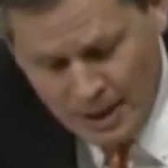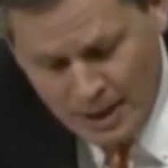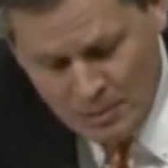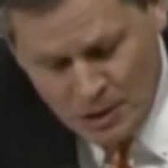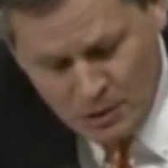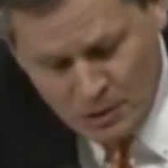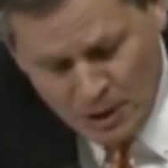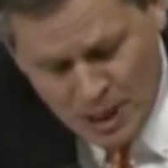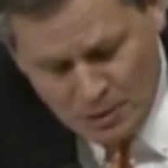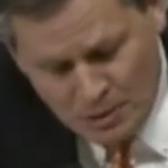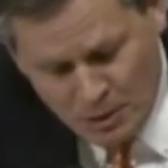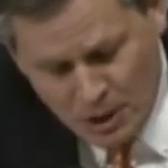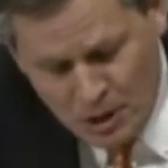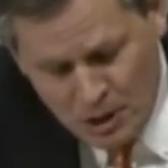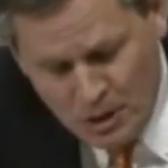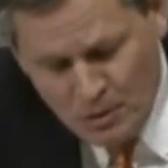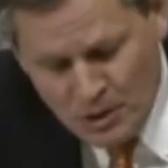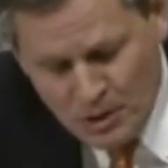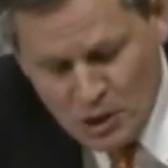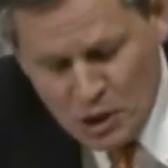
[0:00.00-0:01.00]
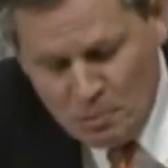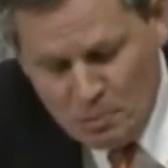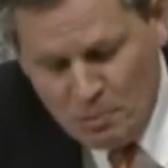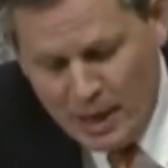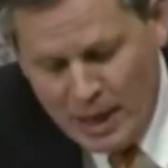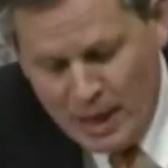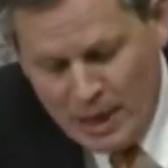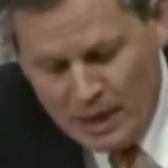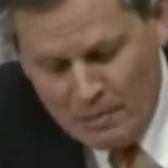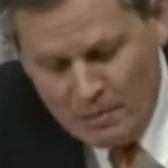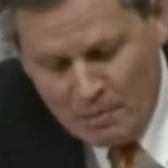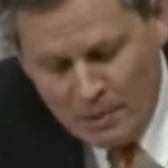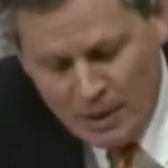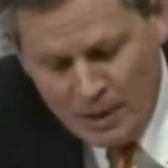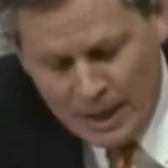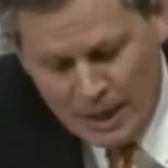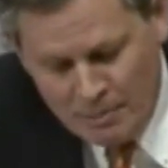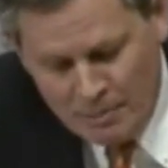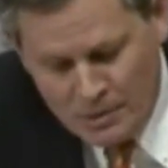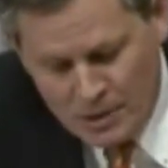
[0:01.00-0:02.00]
Mr. Eisenberg, could you expand
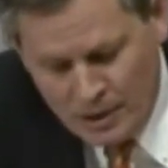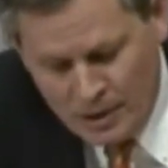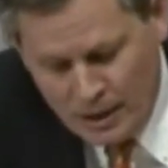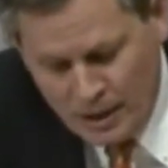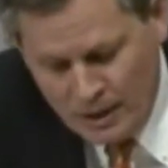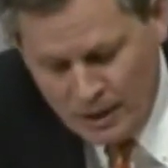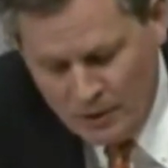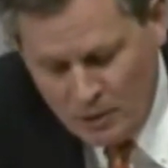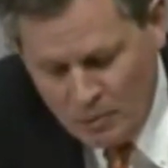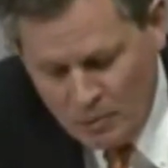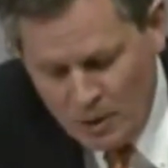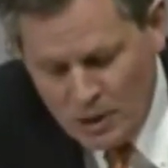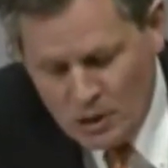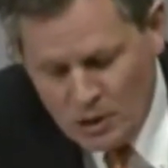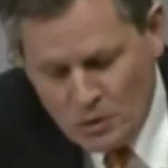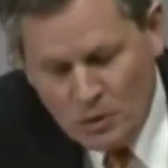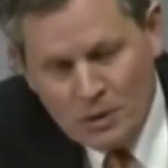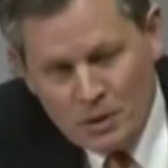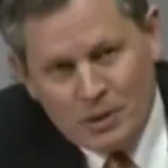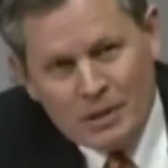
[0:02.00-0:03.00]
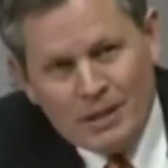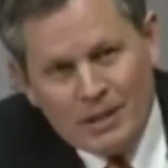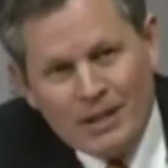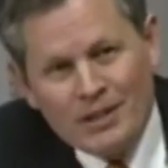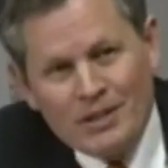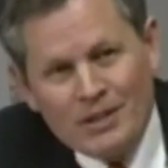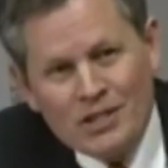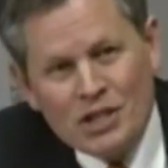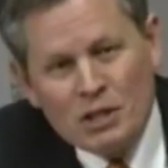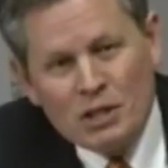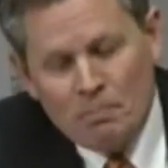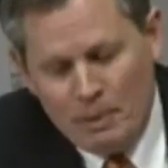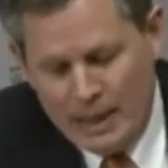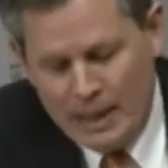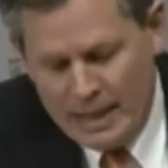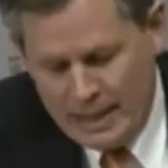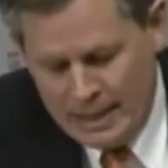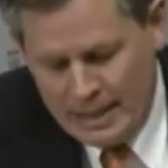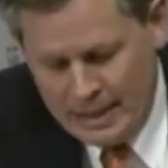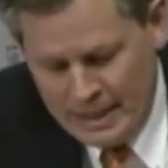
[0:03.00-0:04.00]
perhaps on the resources that are
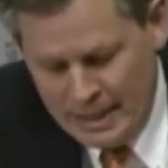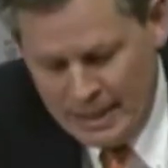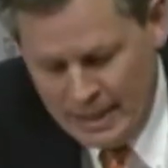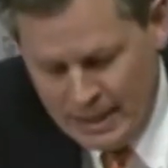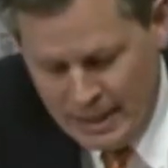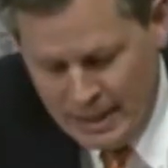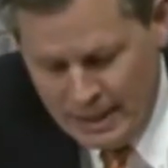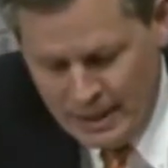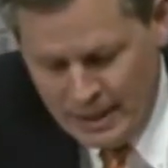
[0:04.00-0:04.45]
spent